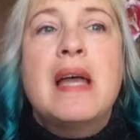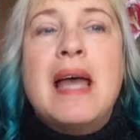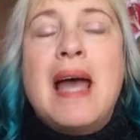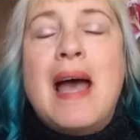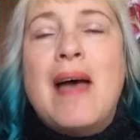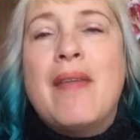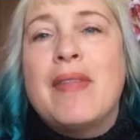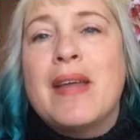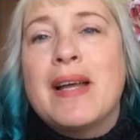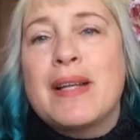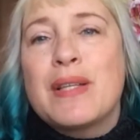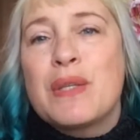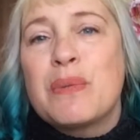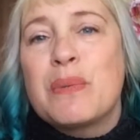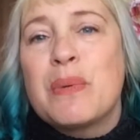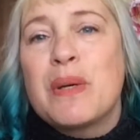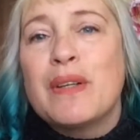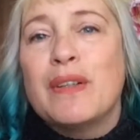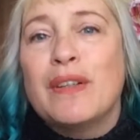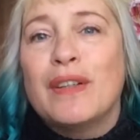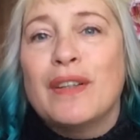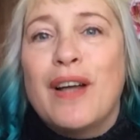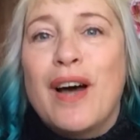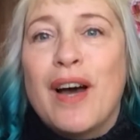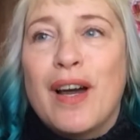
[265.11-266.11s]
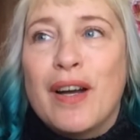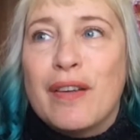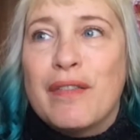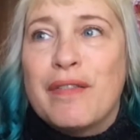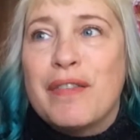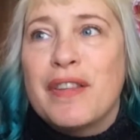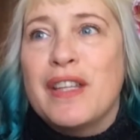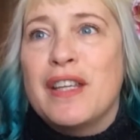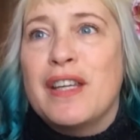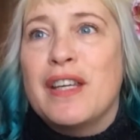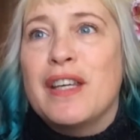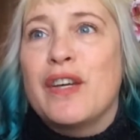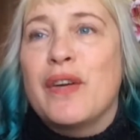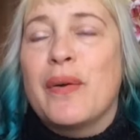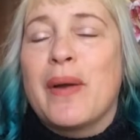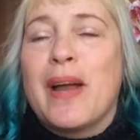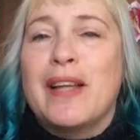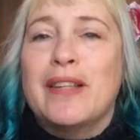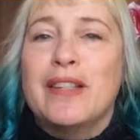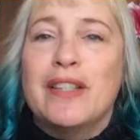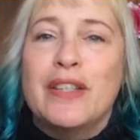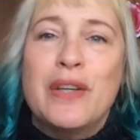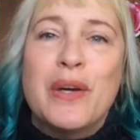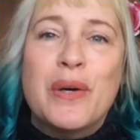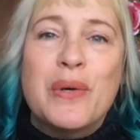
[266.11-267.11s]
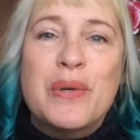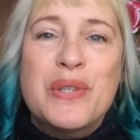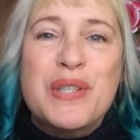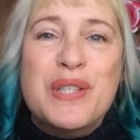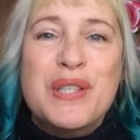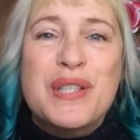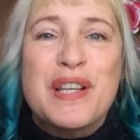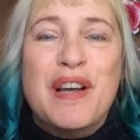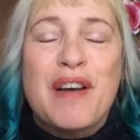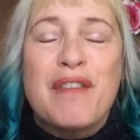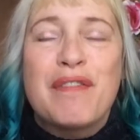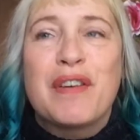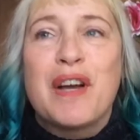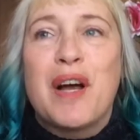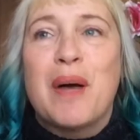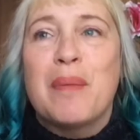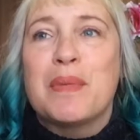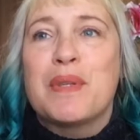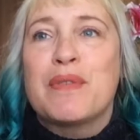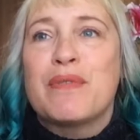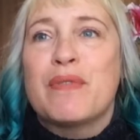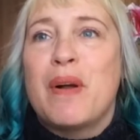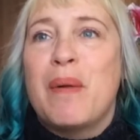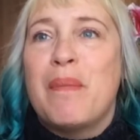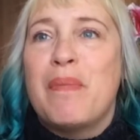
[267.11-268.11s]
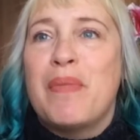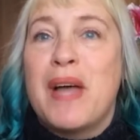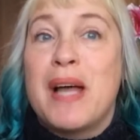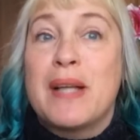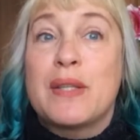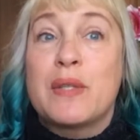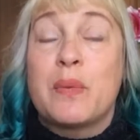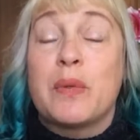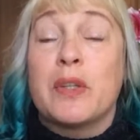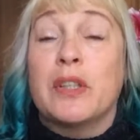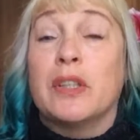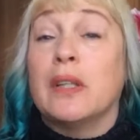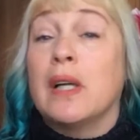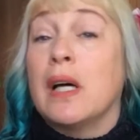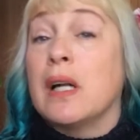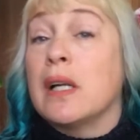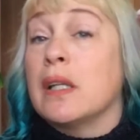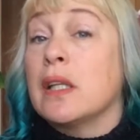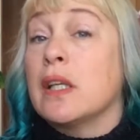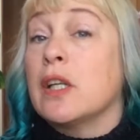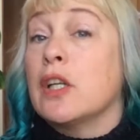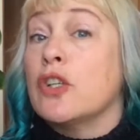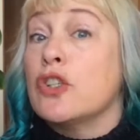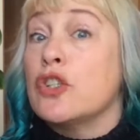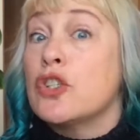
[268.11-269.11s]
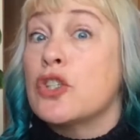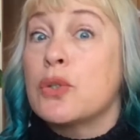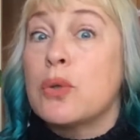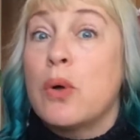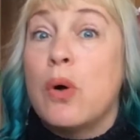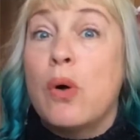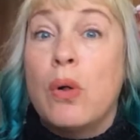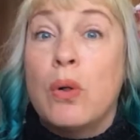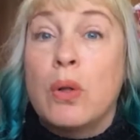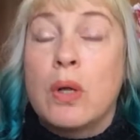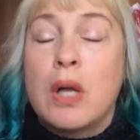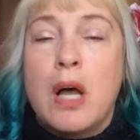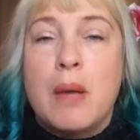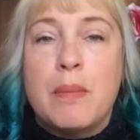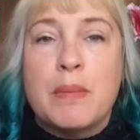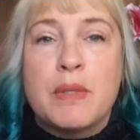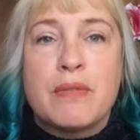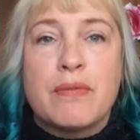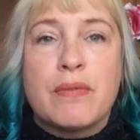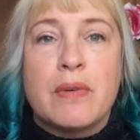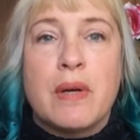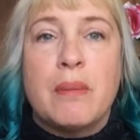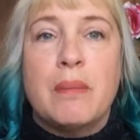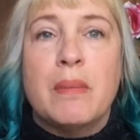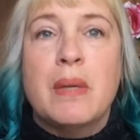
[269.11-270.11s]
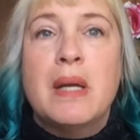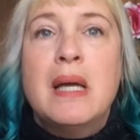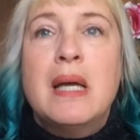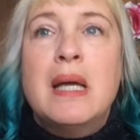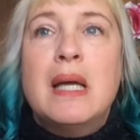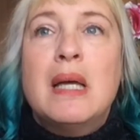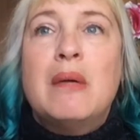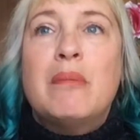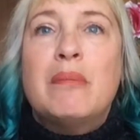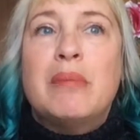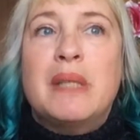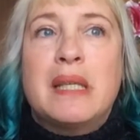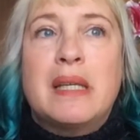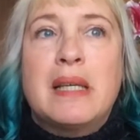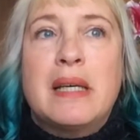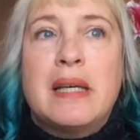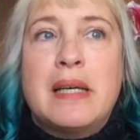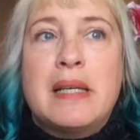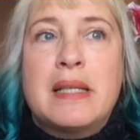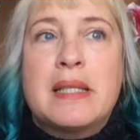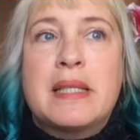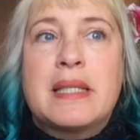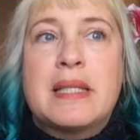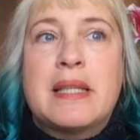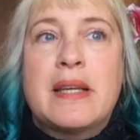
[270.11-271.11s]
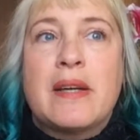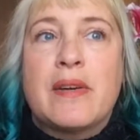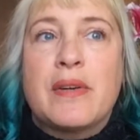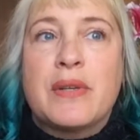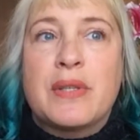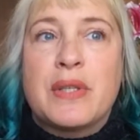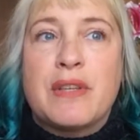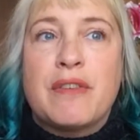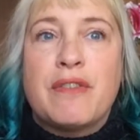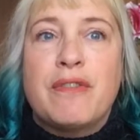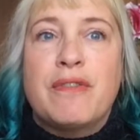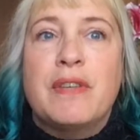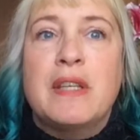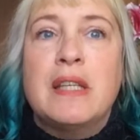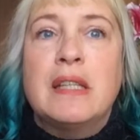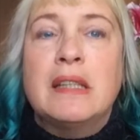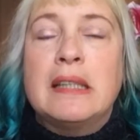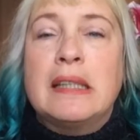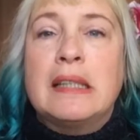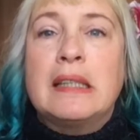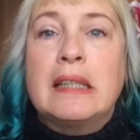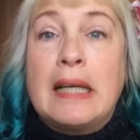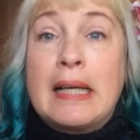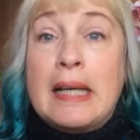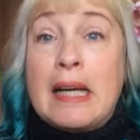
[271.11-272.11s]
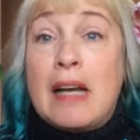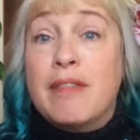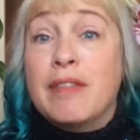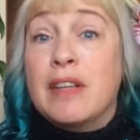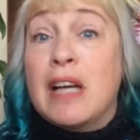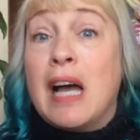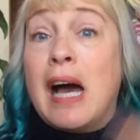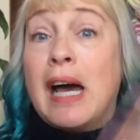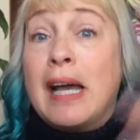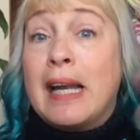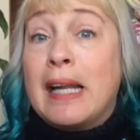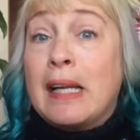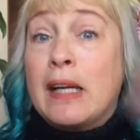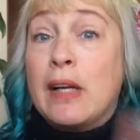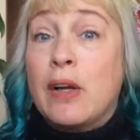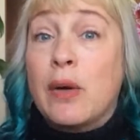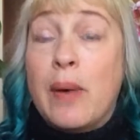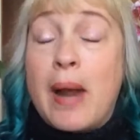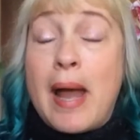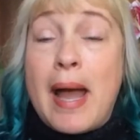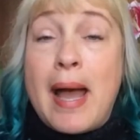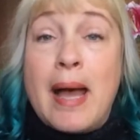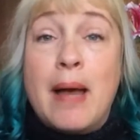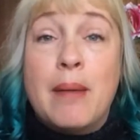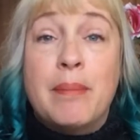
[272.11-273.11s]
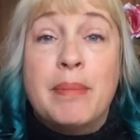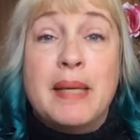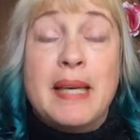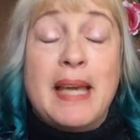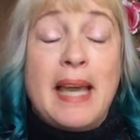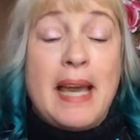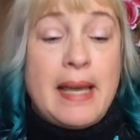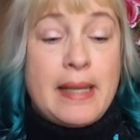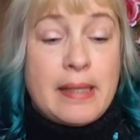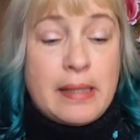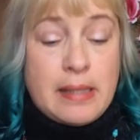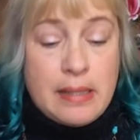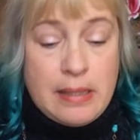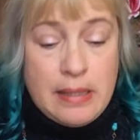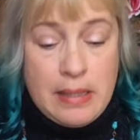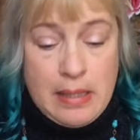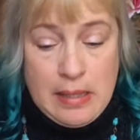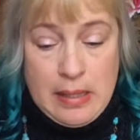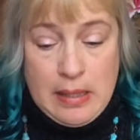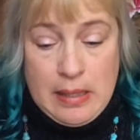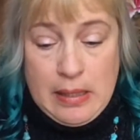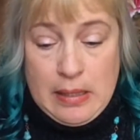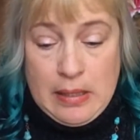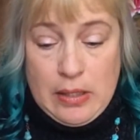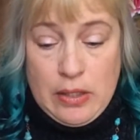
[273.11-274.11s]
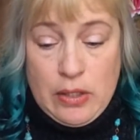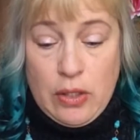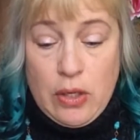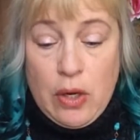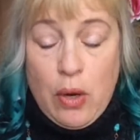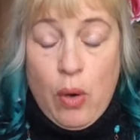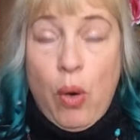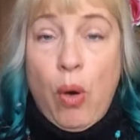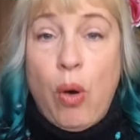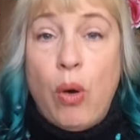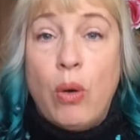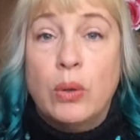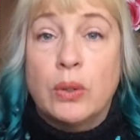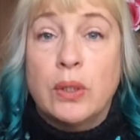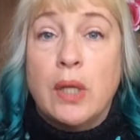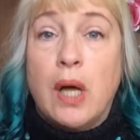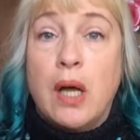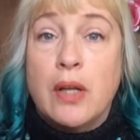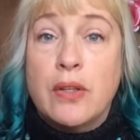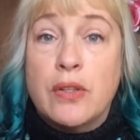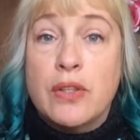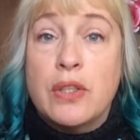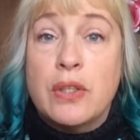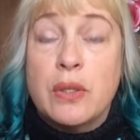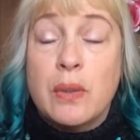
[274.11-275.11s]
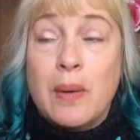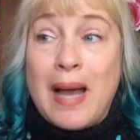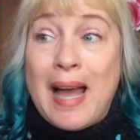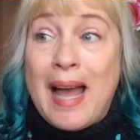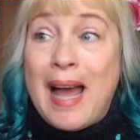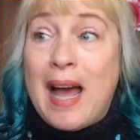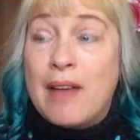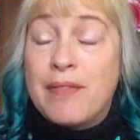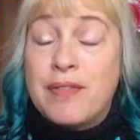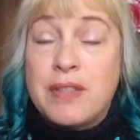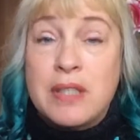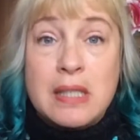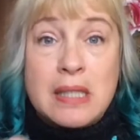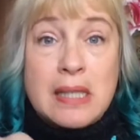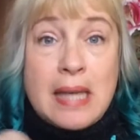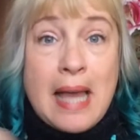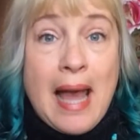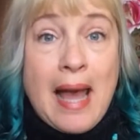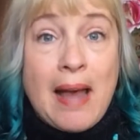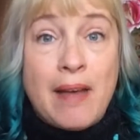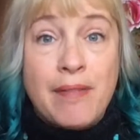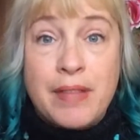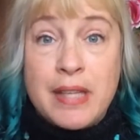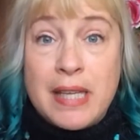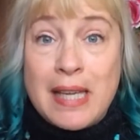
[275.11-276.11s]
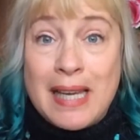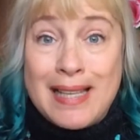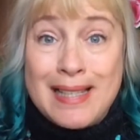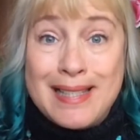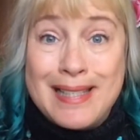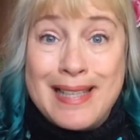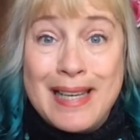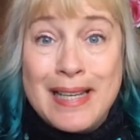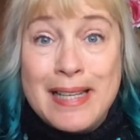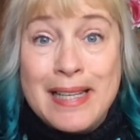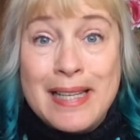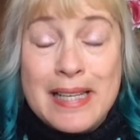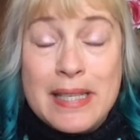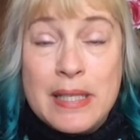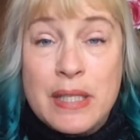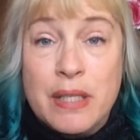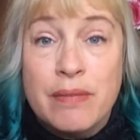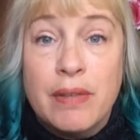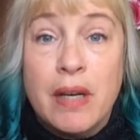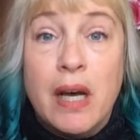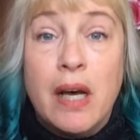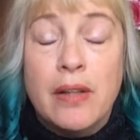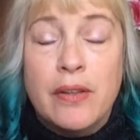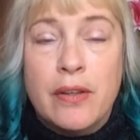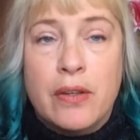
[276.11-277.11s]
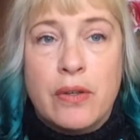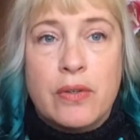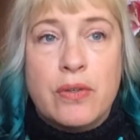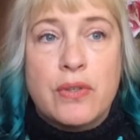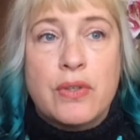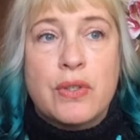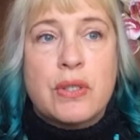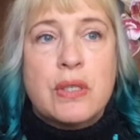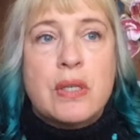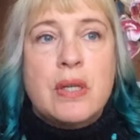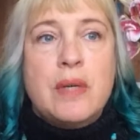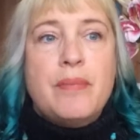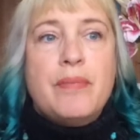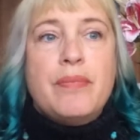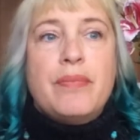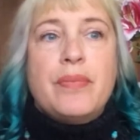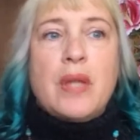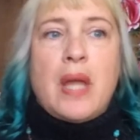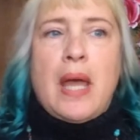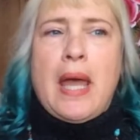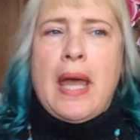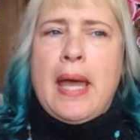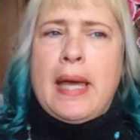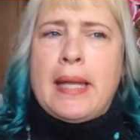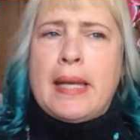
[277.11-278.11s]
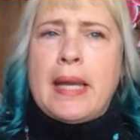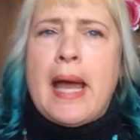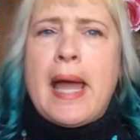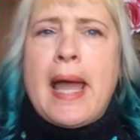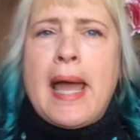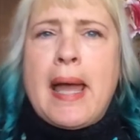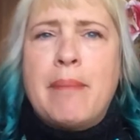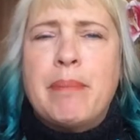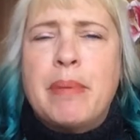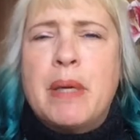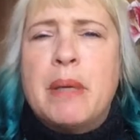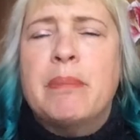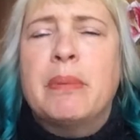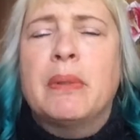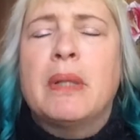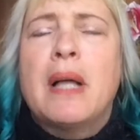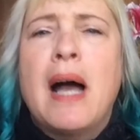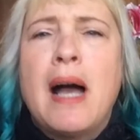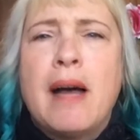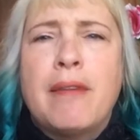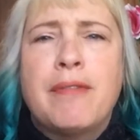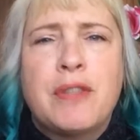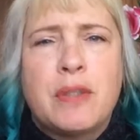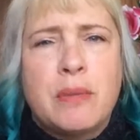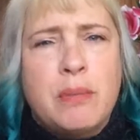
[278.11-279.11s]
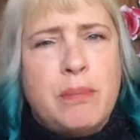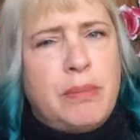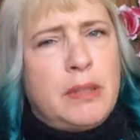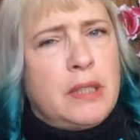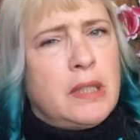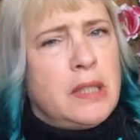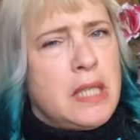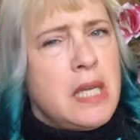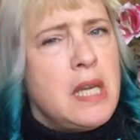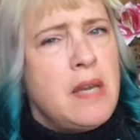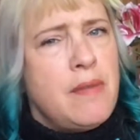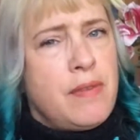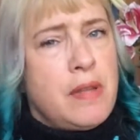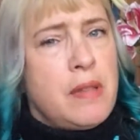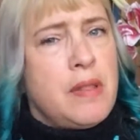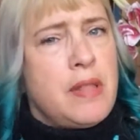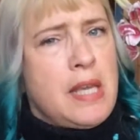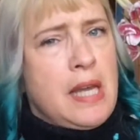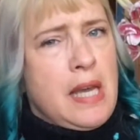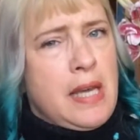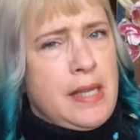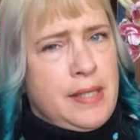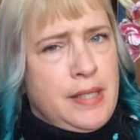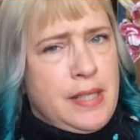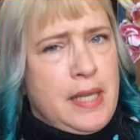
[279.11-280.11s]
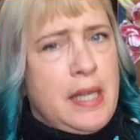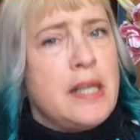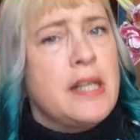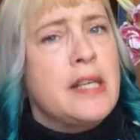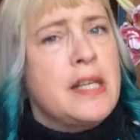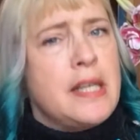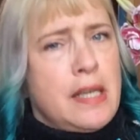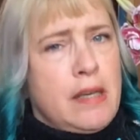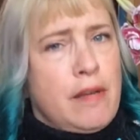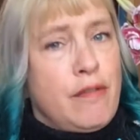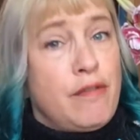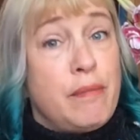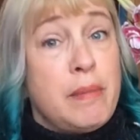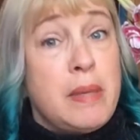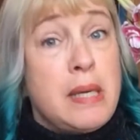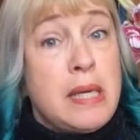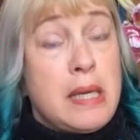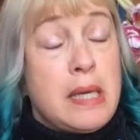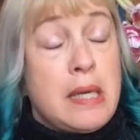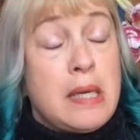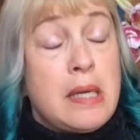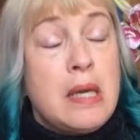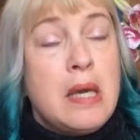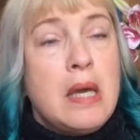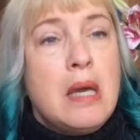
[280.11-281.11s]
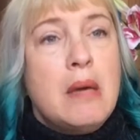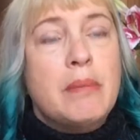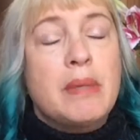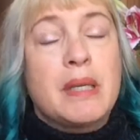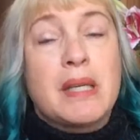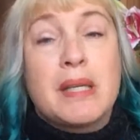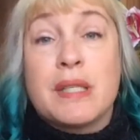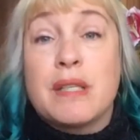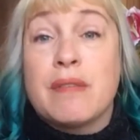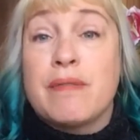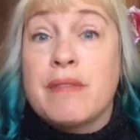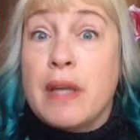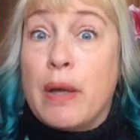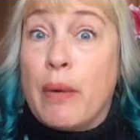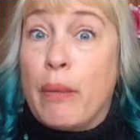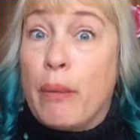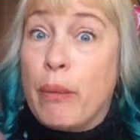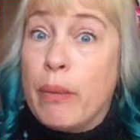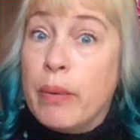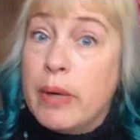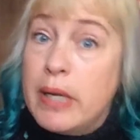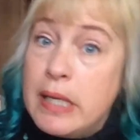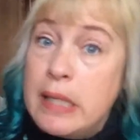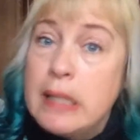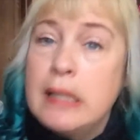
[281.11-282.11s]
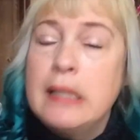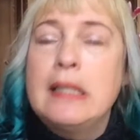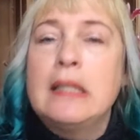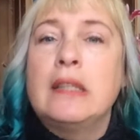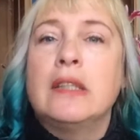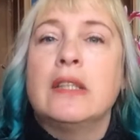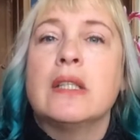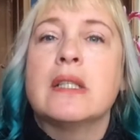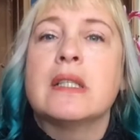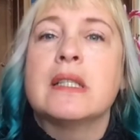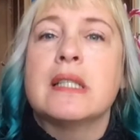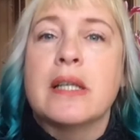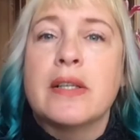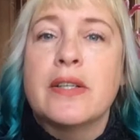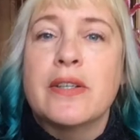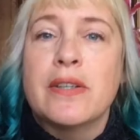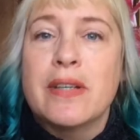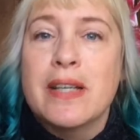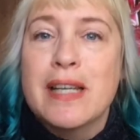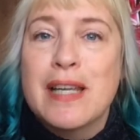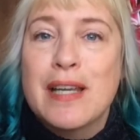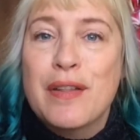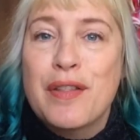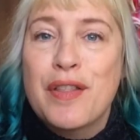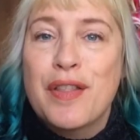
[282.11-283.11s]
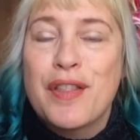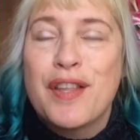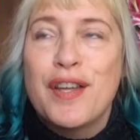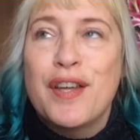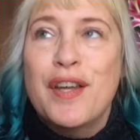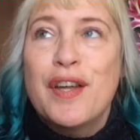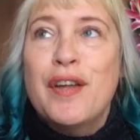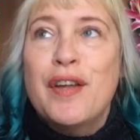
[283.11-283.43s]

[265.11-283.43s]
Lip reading: And that's where a lot of the grandiose stuff comes from. That's where a lot of the control comes from, because there's a feeling like I've got to grab, get, hold on to. I have to have the identities of others, and people have to believe in the identity of me, because if they really looked underneath